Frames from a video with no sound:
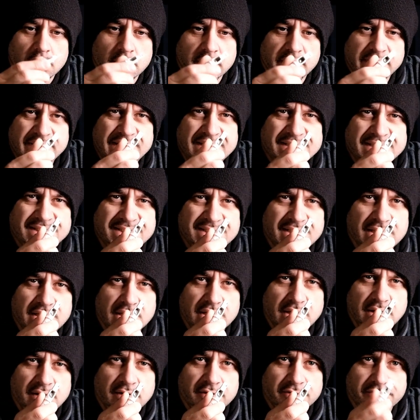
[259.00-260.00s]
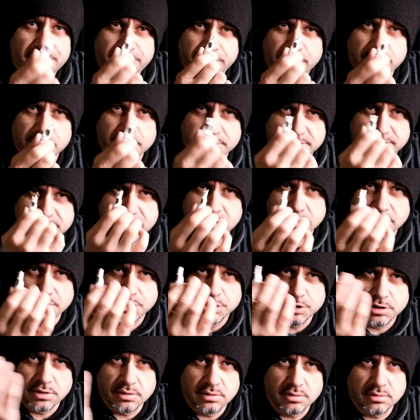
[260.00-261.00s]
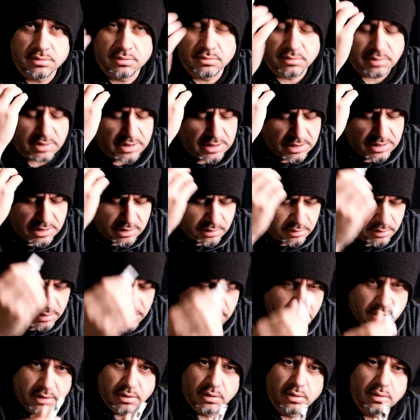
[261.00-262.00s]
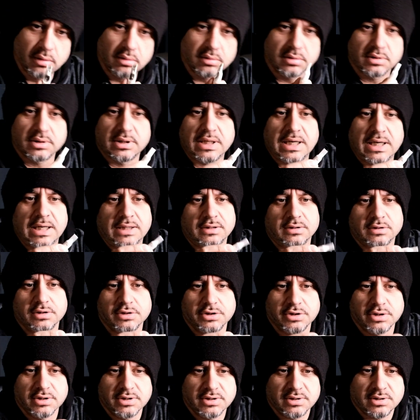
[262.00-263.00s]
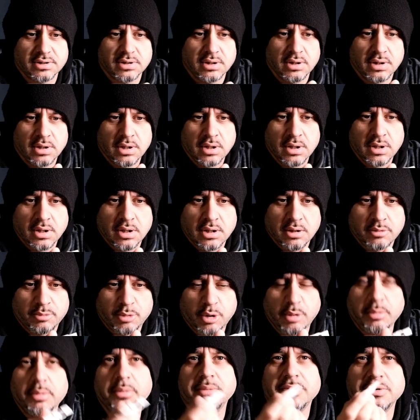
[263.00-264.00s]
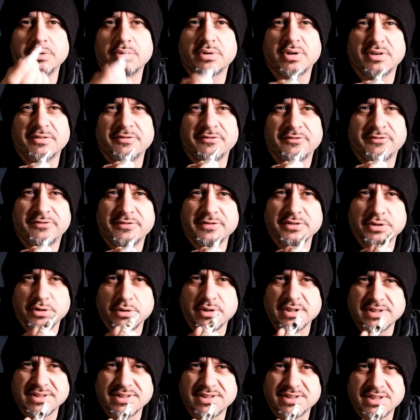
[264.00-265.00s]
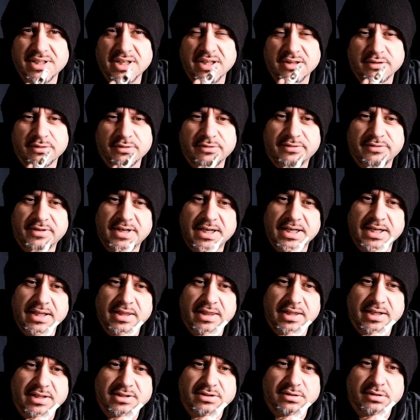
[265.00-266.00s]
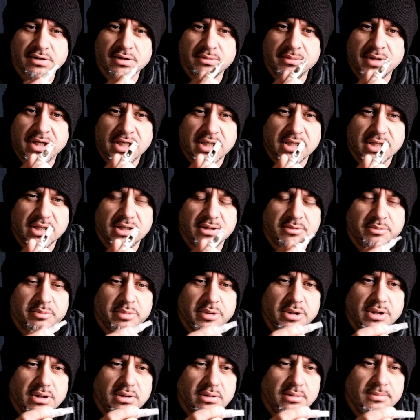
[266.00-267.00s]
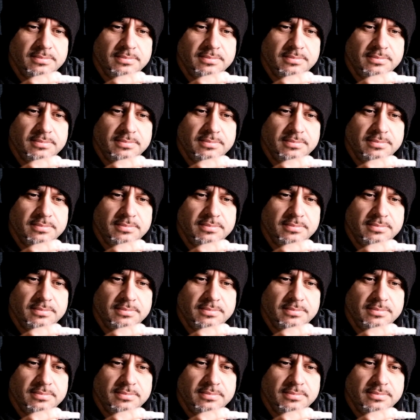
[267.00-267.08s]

intenZe first edition, really old cartridges. Probably you can still to find this in the market, but